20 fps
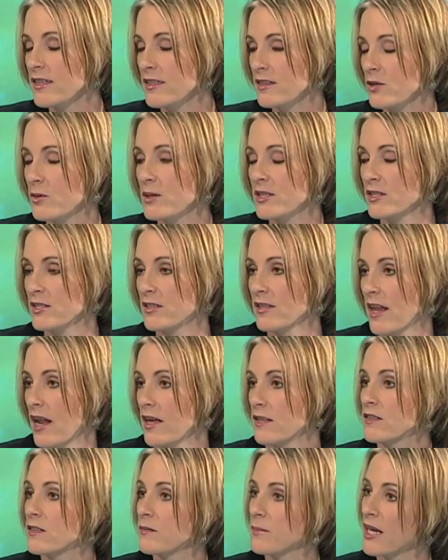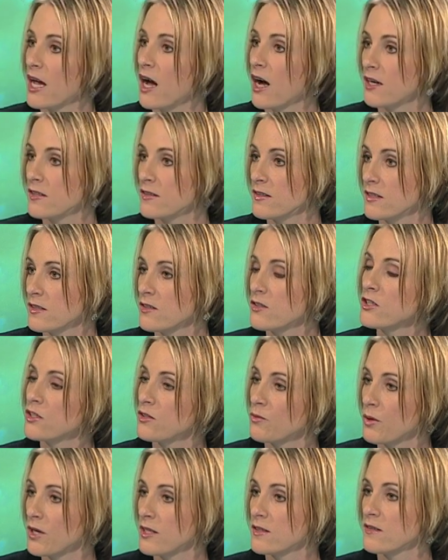the question that has to be asked is,
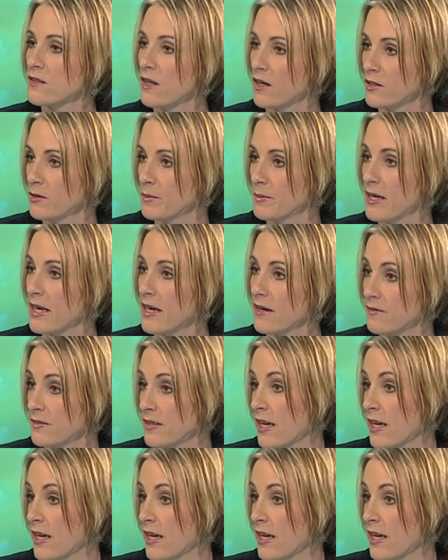what has ZANU-PF